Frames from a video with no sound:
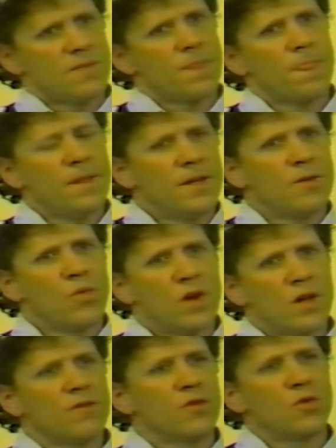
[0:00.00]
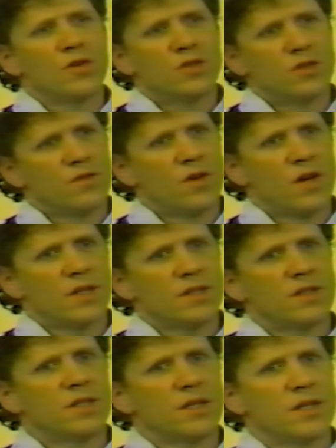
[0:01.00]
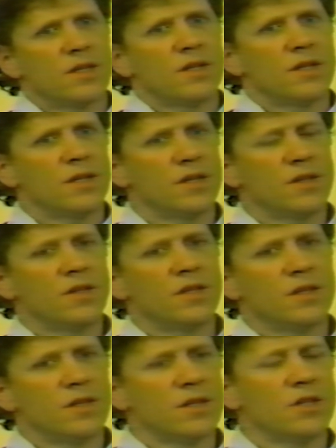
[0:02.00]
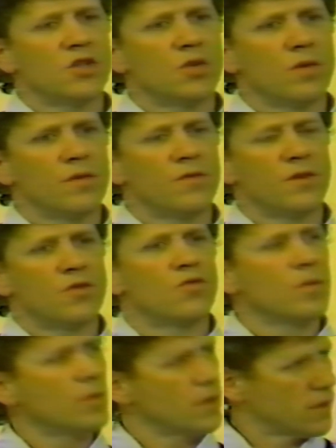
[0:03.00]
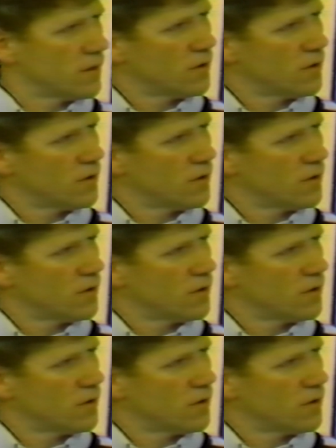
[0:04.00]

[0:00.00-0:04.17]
well, of course, you've got the issue of dribbling,